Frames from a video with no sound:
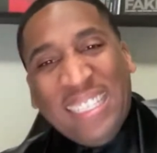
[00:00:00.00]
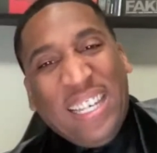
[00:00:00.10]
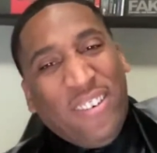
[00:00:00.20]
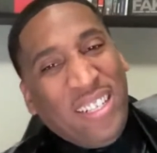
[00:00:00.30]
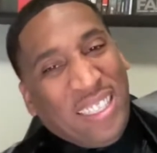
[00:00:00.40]

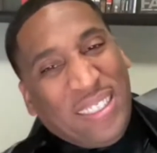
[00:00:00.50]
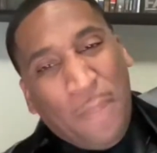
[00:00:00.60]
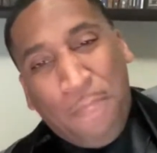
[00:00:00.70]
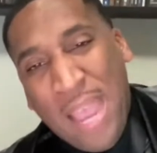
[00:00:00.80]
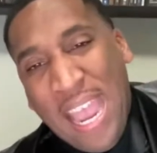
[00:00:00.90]
giving us the
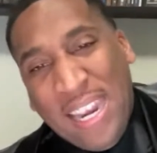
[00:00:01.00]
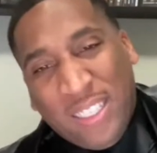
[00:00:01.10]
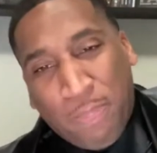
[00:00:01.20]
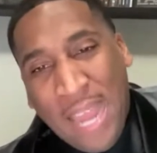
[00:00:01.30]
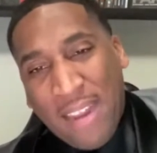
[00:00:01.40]

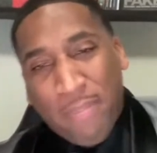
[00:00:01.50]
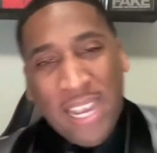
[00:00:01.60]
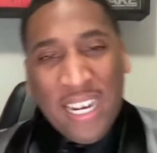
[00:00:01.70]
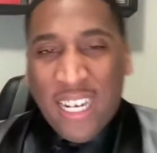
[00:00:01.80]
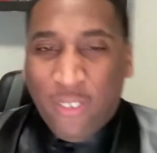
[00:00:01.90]
baddest black
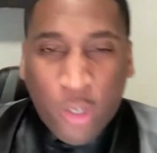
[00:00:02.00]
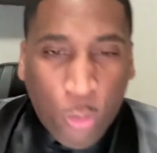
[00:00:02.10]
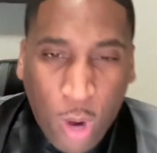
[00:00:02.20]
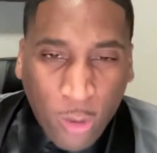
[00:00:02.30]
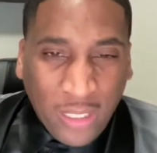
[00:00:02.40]
man that ever
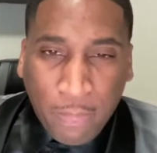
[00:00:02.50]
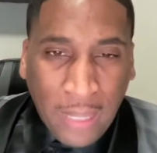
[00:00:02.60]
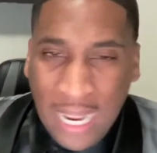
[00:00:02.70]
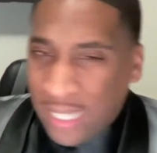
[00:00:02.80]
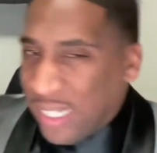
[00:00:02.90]
walked the
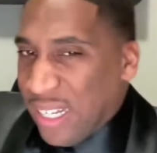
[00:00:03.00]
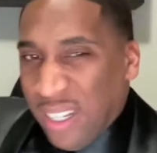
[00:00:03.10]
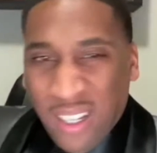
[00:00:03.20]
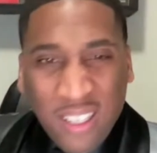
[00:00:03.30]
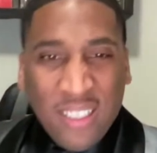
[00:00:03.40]
planet
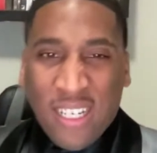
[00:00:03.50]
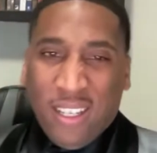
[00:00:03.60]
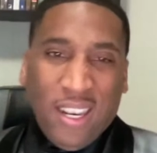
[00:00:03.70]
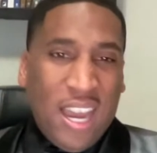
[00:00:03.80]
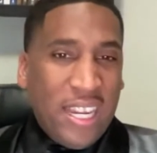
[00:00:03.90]
other than
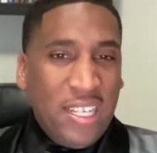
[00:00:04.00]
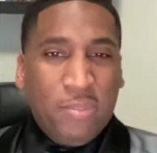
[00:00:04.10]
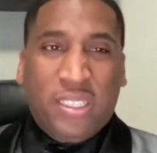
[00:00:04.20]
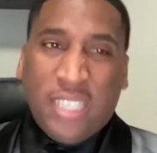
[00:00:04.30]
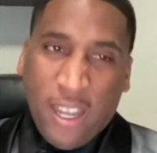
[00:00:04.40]
Allah
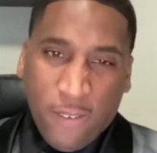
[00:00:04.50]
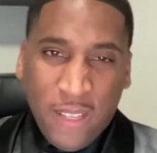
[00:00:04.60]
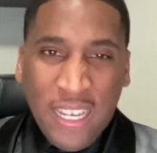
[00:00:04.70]
himself.